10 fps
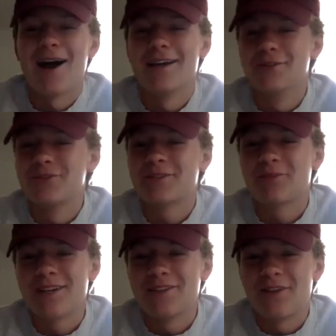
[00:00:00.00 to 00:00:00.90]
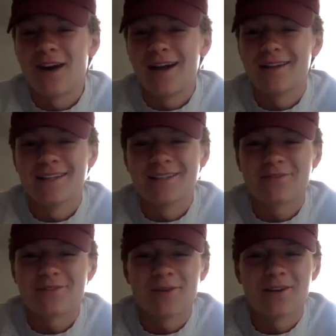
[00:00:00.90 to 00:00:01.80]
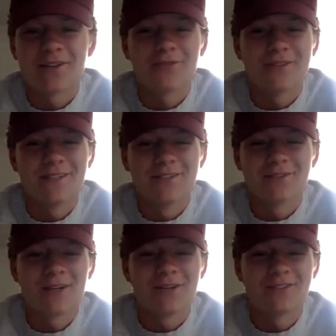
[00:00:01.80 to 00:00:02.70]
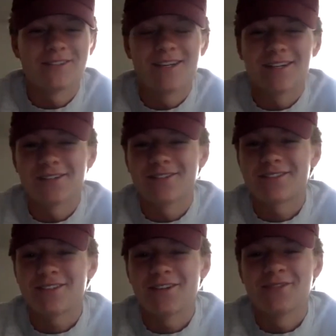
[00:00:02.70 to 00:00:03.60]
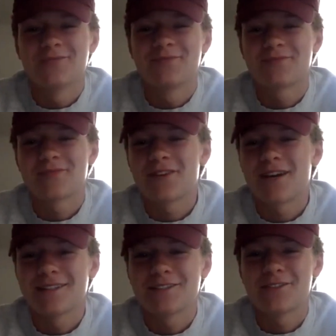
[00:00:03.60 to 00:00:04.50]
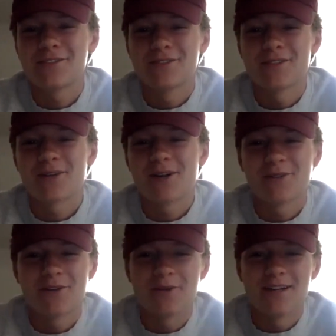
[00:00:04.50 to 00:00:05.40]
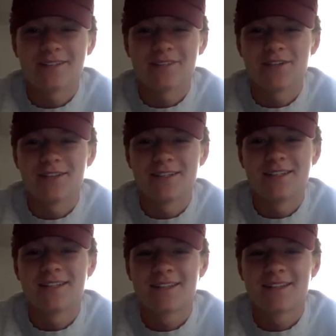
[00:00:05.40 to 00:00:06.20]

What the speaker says: used to play the violin for about 3 years when I was younger, so if I had to choose, I'd probably go back to the violin.